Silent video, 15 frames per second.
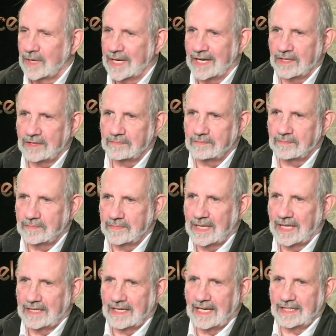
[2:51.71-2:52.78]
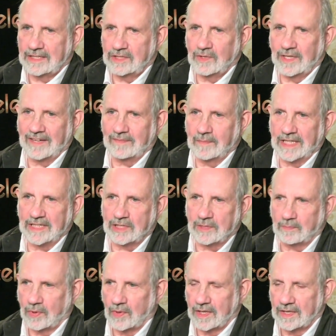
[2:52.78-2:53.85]
Well, I do have my
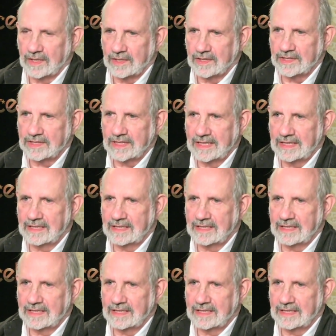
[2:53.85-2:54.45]
supporters,